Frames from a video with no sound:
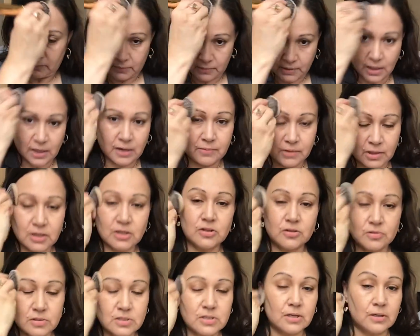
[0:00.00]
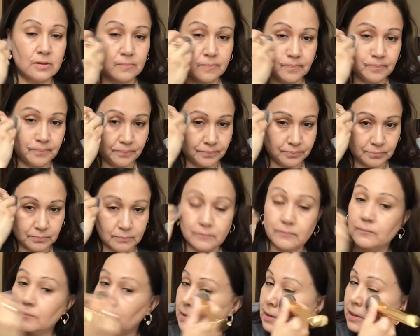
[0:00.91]
And I'm going to use a
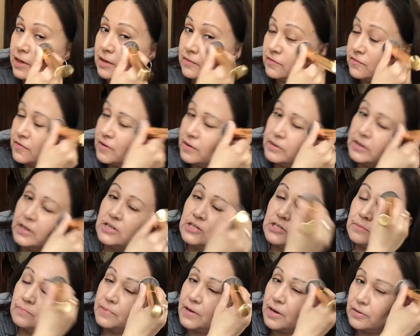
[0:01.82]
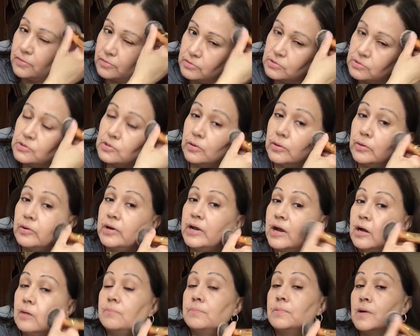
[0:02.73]
kind of a foundation powder so it'll
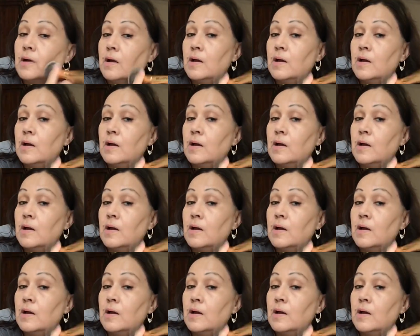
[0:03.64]
help